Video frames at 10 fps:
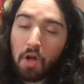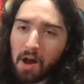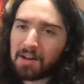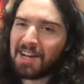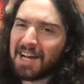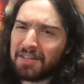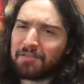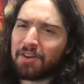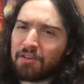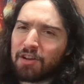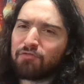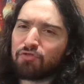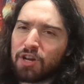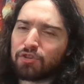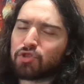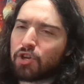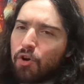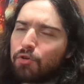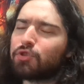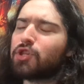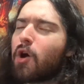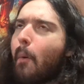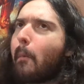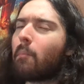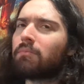Again, very rich, and also,